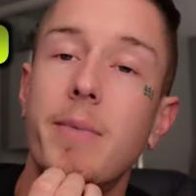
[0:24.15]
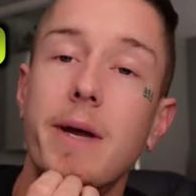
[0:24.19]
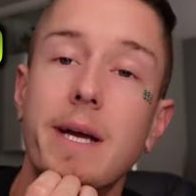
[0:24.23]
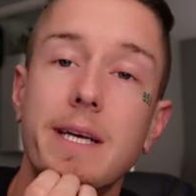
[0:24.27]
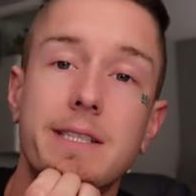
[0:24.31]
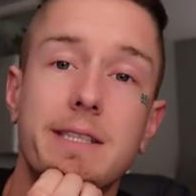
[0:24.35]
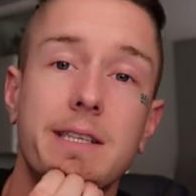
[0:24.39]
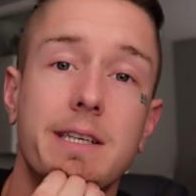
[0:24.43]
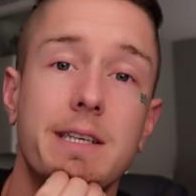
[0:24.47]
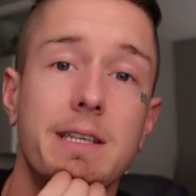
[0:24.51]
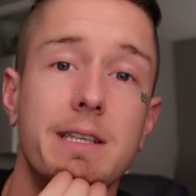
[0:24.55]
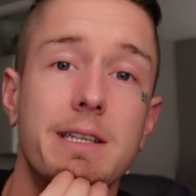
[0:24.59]

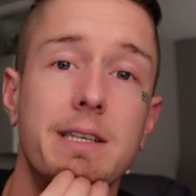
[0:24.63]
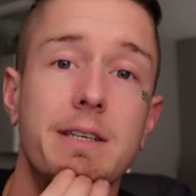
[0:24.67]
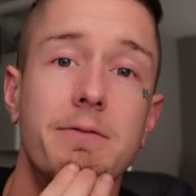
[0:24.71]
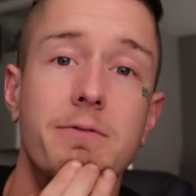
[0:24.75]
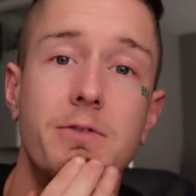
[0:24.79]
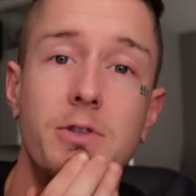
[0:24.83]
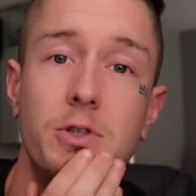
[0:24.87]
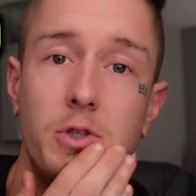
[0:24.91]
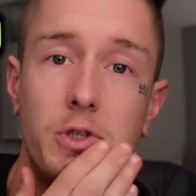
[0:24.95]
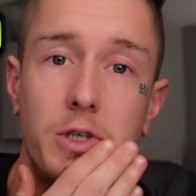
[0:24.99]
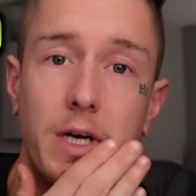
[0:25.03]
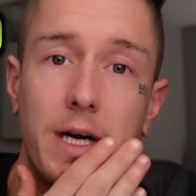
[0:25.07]
Basically,
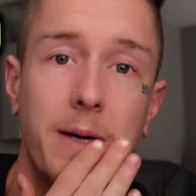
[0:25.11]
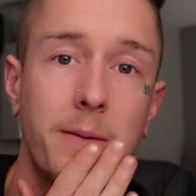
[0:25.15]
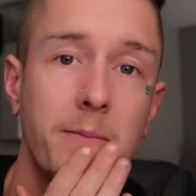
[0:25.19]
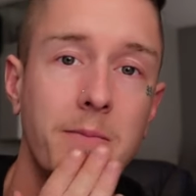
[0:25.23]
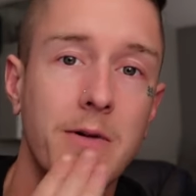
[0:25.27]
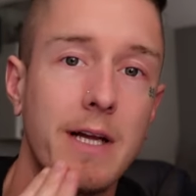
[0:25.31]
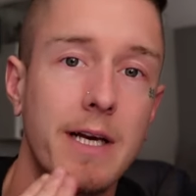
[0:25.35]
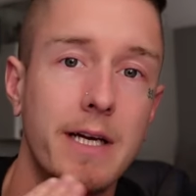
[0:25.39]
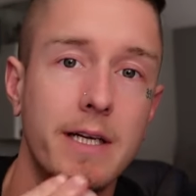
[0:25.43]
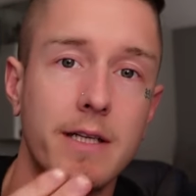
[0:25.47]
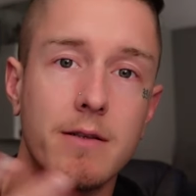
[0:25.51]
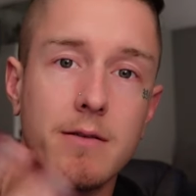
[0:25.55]
if you drop
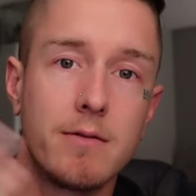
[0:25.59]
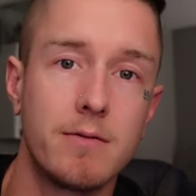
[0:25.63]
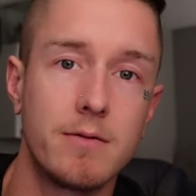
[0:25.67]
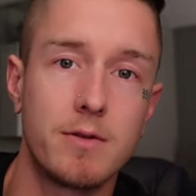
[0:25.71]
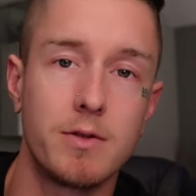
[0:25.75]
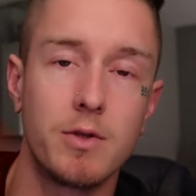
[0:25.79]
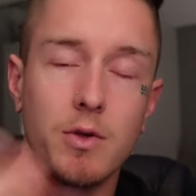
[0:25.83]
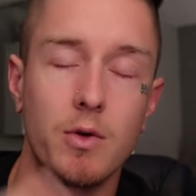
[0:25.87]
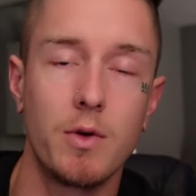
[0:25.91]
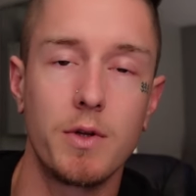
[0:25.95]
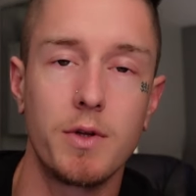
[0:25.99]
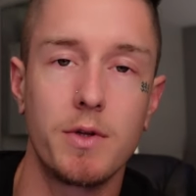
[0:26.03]
like
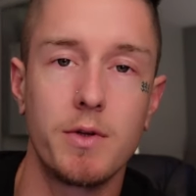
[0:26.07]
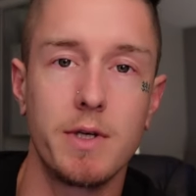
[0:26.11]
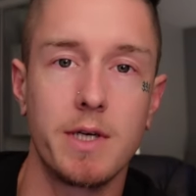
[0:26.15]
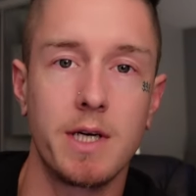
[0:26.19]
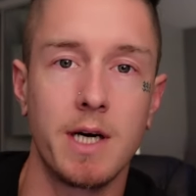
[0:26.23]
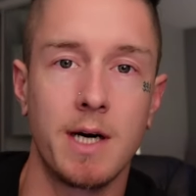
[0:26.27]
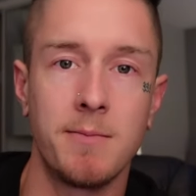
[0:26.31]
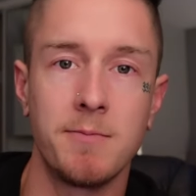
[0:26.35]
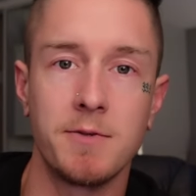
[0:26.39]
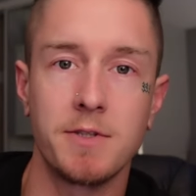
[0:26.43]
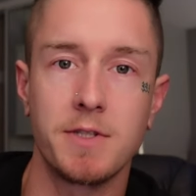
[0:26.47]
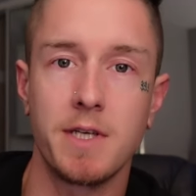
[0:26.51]
two or three
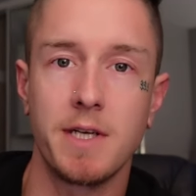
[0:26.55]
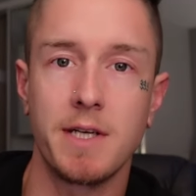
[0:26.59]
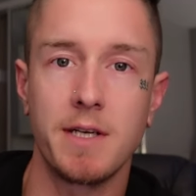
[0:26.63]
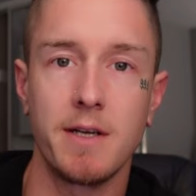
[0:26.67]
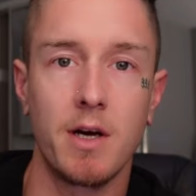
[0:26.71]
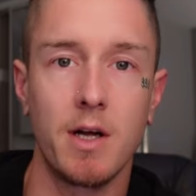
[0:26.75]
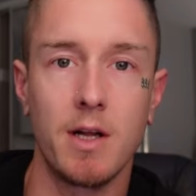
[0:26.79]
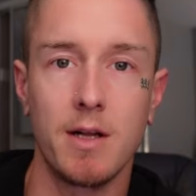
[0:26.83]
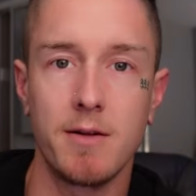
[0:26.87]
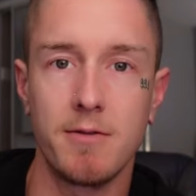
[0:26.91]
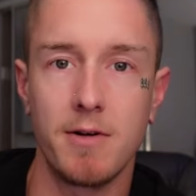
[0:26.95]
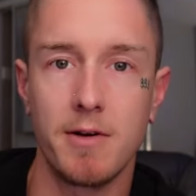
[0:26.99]
comments on
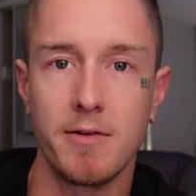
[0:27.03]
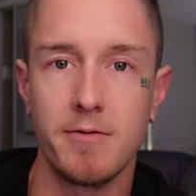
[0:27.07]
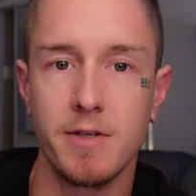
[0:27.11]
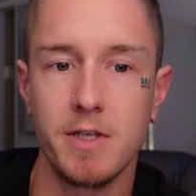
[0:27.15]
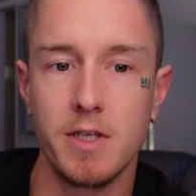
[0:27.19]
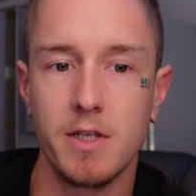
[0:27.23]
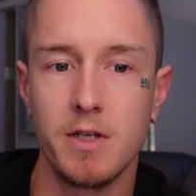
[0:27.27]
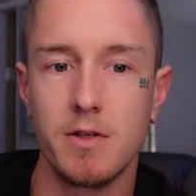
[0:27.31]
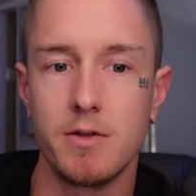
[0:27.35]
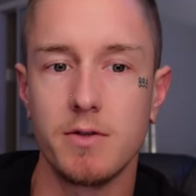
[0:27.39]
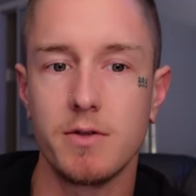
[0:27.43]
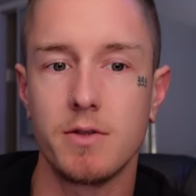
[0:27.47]
all of our
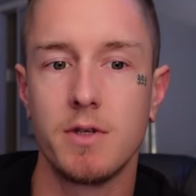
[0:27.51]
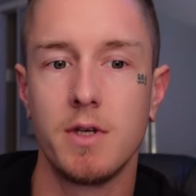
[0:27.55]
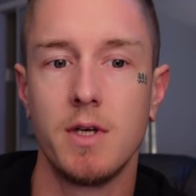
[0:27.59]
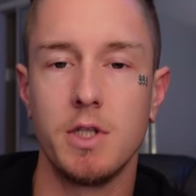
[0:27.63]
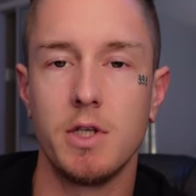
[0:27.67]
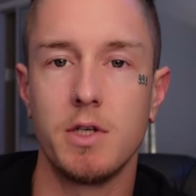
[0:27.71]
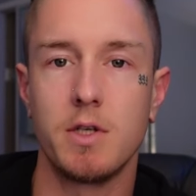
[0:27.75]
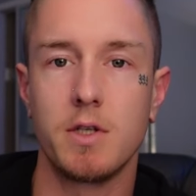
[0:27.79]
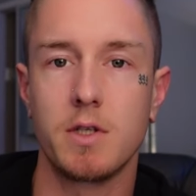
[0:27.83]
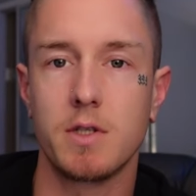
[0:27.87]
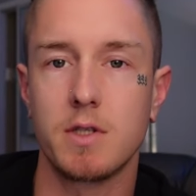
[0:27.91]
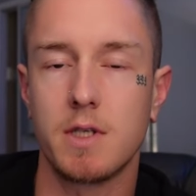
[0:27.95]
videos,
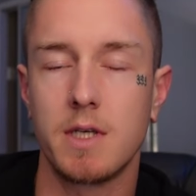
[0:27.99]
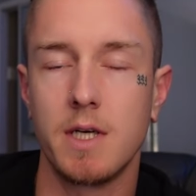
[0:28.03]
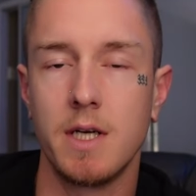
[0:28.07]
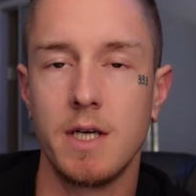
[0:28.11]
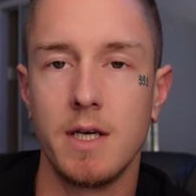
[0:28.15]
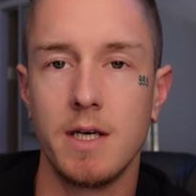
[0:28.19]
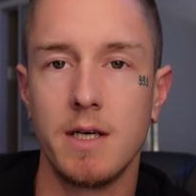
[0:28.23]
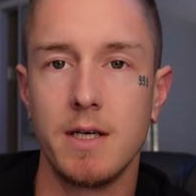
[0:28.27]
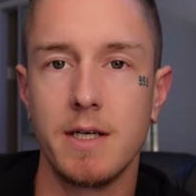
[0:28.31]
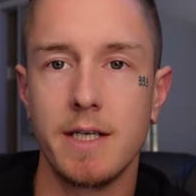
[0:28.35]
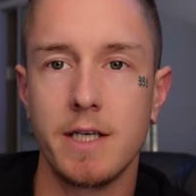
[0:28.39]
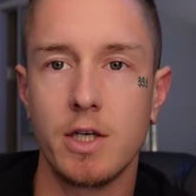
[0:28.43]
you're just
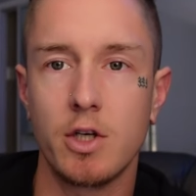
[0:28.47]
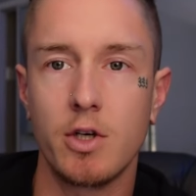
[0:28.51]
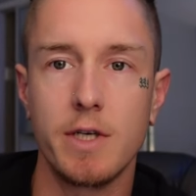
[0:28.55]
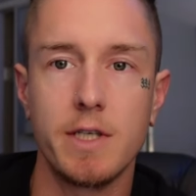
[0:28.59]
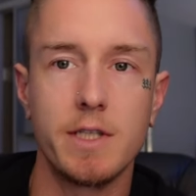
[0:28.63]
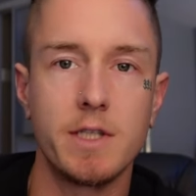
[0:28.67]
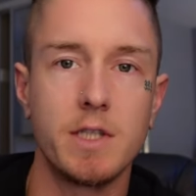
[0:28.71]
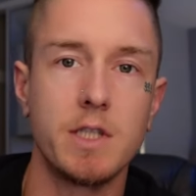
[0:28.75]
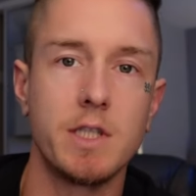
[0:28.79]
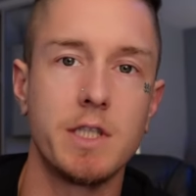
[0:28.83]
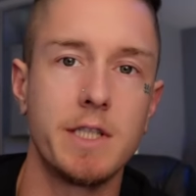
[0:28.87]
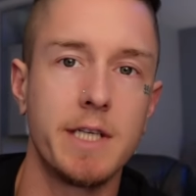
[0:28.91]
gonna
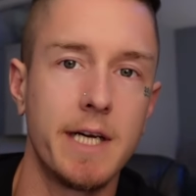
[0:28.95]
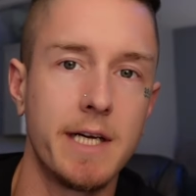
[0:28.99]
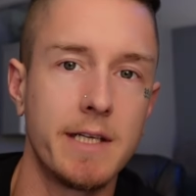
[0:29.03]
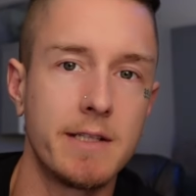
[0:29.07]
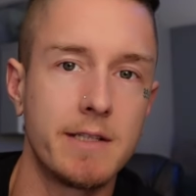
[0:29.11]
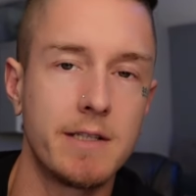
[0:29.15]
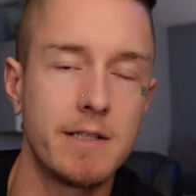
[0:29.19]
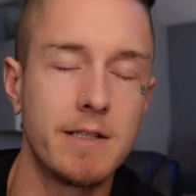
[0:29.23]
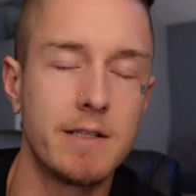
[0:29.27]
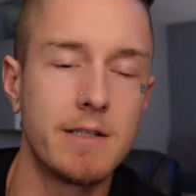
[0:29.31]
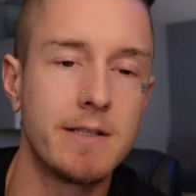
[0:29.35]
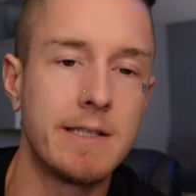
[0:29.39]
increase your
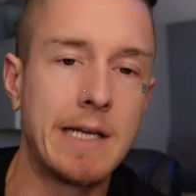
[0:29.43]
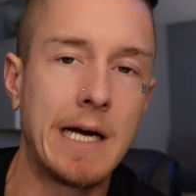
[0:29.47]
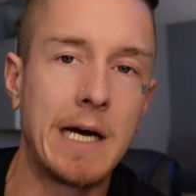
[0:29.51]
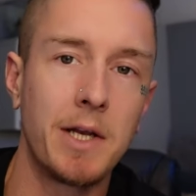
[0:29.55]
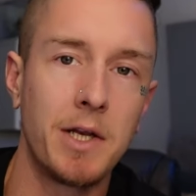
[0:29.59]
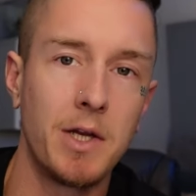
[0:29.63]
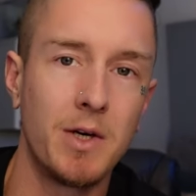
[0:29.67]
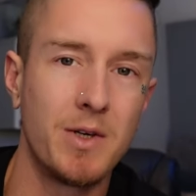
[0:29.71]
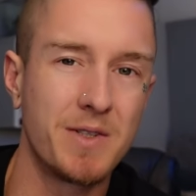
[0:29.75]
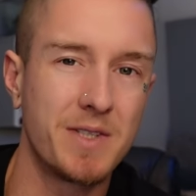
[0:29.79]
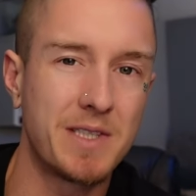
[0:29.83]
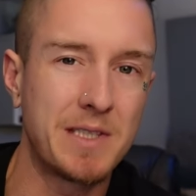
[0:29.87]
chances. Now,
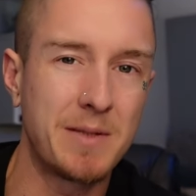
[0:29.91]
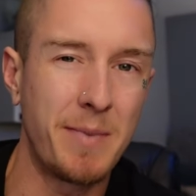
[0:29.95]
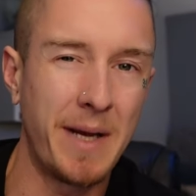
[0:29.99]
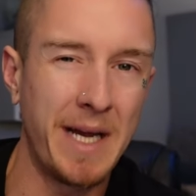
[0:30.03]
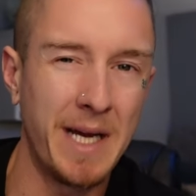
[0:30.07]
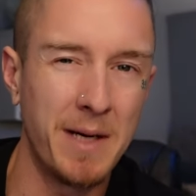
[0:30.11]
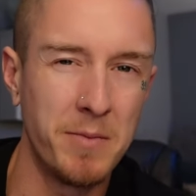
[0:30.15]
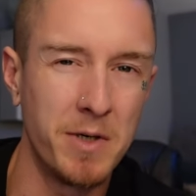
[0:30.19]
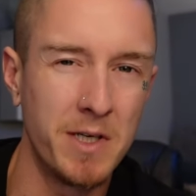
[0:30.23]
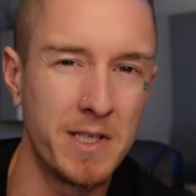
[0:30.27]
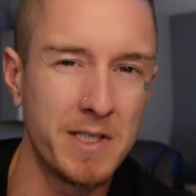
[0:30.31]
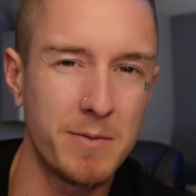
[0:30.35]
don't
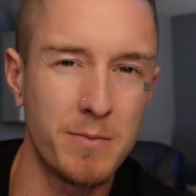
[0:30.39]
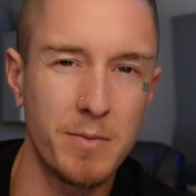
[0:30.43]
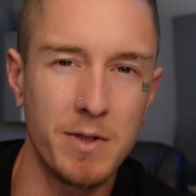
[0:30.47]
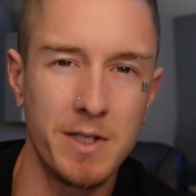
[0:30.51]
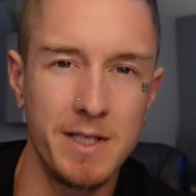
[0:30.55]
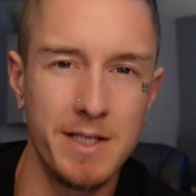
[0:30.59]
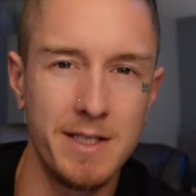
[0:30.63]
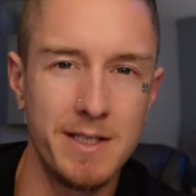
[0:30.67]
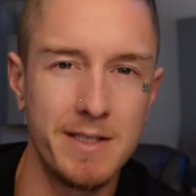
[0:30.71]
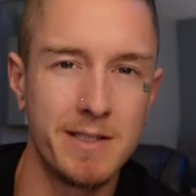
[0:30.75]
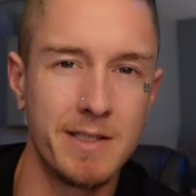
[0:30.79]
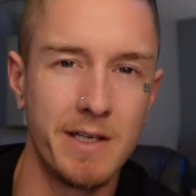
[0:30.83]
spam us,
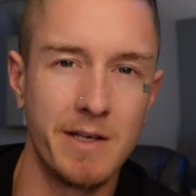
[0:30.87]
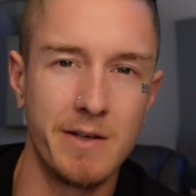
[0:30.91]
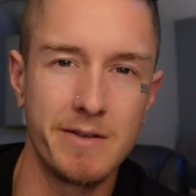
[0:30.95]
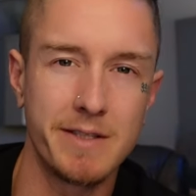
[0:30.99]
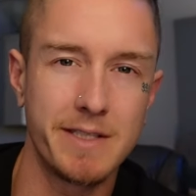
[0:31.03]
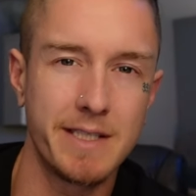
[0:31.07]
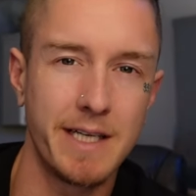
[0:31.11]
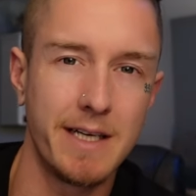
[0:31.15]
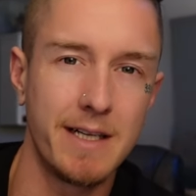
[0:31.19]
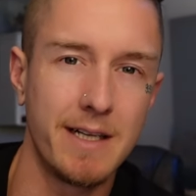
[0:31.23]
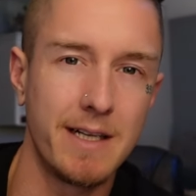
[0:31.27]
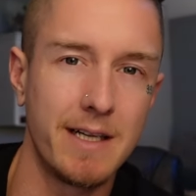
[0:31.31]
please. Don't
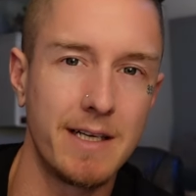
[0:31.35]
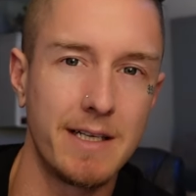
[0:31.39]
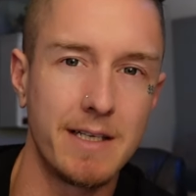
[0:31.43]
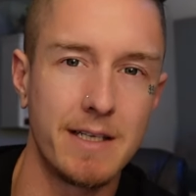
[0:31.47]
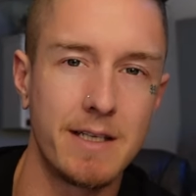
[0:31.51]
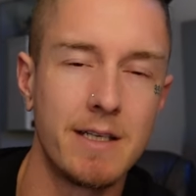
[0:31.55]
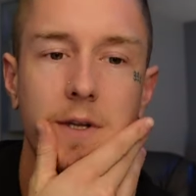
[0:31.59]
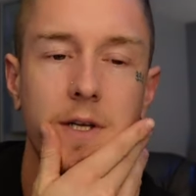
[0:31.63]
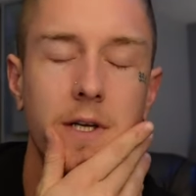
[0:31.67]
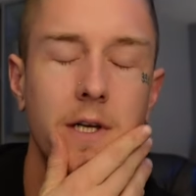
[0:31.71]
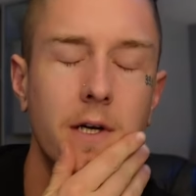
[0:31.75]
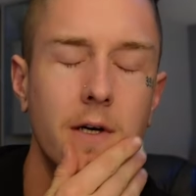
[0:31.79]
say like,
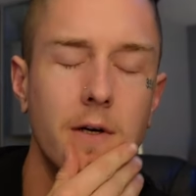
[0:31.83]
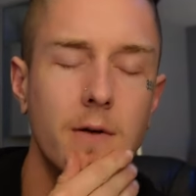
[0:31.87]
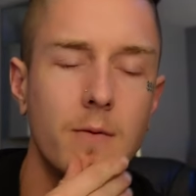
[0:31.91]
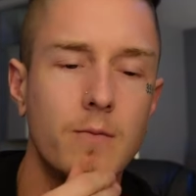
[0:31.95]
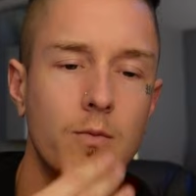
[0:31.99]
you know,